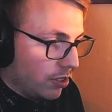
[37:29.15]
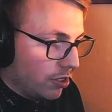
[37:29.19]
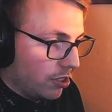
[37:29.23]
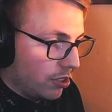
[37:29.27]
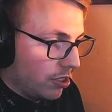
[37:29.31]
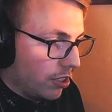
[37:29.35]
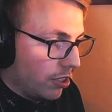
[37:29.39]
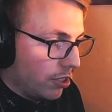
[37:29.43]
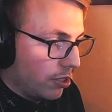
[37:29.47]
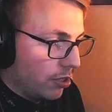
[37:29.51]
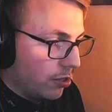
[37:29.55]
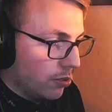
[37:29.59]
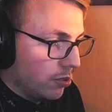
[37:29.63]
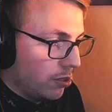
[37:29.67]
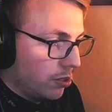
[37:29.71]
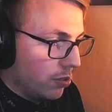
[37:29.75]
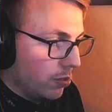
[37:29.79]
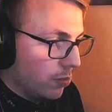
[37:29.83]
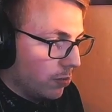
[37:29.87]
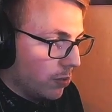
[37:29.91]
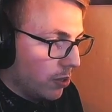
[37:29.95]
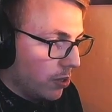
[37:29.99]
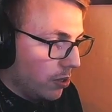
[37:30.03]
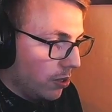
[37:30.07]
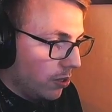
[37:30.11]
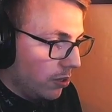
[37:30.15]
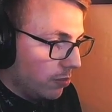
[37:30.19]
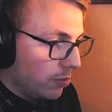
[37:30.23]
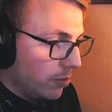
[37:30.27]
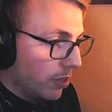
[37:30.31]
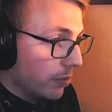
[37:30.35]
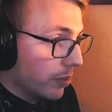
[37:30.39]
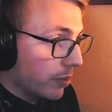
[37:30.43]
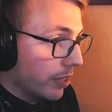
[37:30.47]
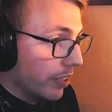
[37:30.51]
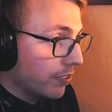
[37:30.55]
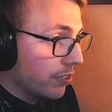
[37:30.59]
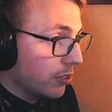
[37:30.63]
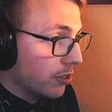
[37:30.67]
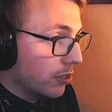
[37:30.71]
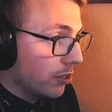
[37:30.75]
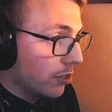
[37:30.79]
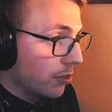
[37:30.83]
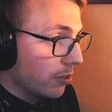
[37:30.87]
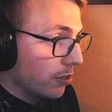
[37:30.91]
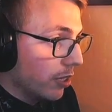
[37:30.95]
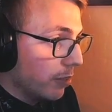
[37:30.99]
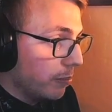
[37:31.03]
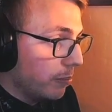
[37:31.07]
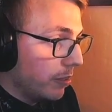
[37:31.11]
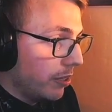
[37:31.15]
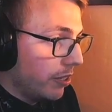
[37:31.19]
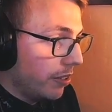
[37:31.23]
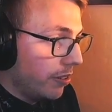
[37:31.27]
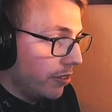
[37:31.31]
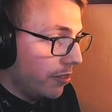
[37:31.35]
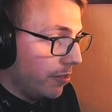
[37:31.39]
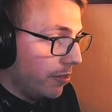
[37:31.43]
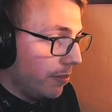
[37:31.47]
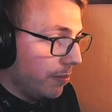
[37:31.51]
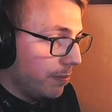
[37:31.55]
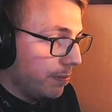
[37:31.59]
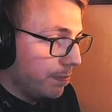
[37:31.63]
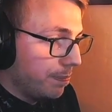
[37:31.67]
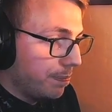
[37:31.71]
gonna go to the wall where we have to go up here.